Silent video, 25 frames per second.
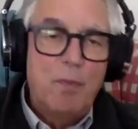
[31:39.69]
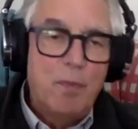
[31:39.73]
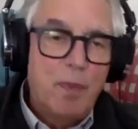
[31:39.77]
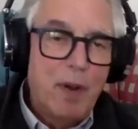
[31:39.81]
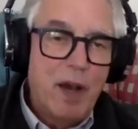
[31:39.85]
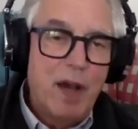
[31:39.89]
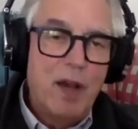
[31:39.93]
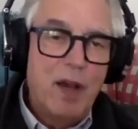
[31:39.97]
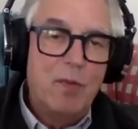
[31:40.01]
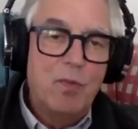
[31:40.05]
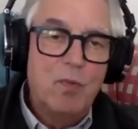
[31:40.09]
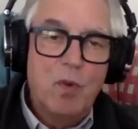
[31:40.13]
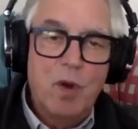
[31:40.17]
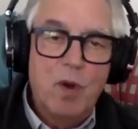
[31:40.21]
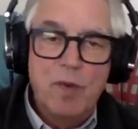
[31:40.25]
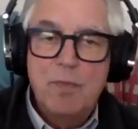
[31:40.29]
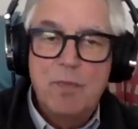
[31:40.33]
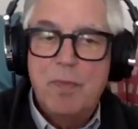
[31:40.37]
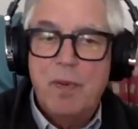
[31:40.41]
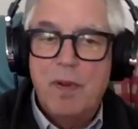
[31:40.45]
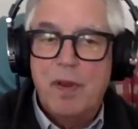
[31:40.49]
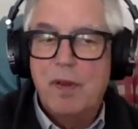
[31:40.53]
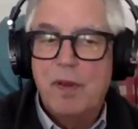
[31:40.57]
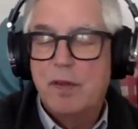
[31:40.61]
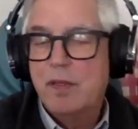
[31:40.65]
by
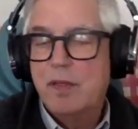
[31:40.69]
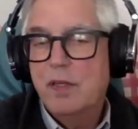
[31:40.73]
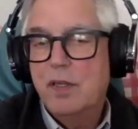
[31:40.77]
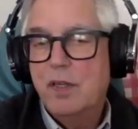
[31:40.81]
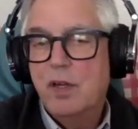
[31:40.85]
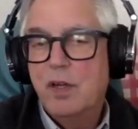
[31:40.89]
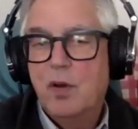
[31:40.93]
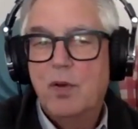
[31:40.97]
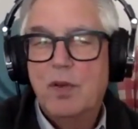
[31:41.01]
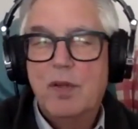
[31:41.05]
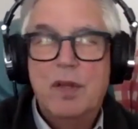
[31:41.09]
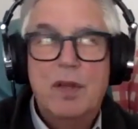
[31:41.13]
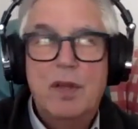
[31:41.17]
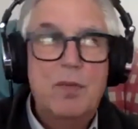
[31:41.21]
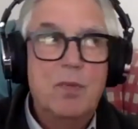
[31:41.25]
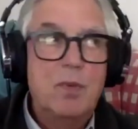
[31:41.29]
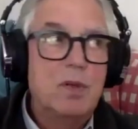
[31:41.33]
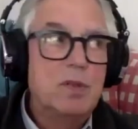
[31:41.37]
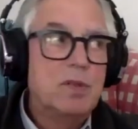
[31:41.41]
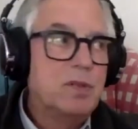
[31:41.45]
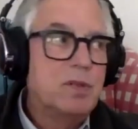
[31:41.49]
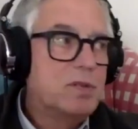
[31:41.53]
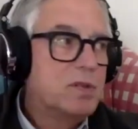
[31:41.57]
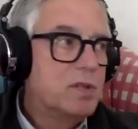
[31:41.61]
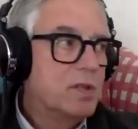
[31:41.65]
one, you know, it
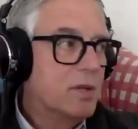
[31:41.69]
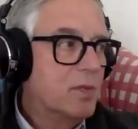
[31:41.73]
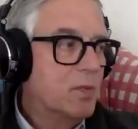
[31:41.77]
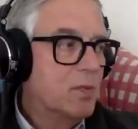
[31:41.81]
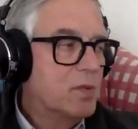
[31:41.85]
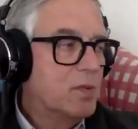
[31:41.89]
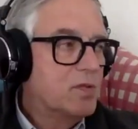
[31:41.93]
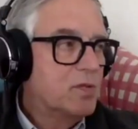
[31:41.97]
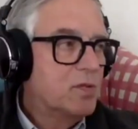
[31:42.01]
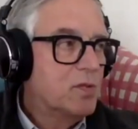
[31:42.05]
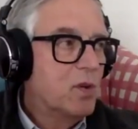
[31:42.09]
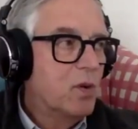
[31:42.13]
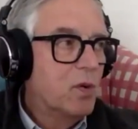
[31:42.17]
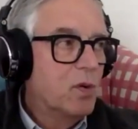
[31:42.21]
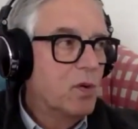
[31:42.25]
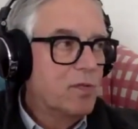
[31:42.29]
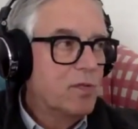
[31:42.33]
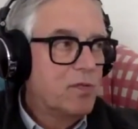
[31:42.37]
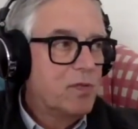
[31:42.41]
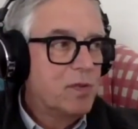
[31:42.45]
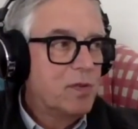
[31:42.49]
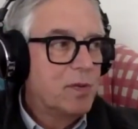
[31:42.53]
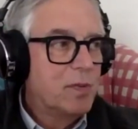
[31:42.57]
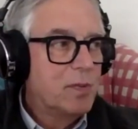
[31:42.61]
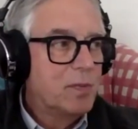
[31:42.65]
was, it was going
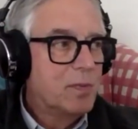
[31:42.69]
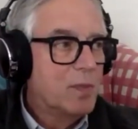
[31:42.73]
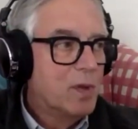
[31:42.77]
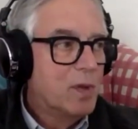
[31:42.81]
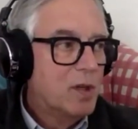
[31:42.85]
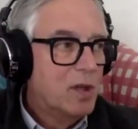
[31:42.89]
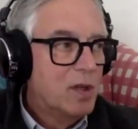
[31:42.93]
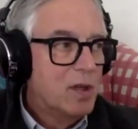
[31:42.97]
from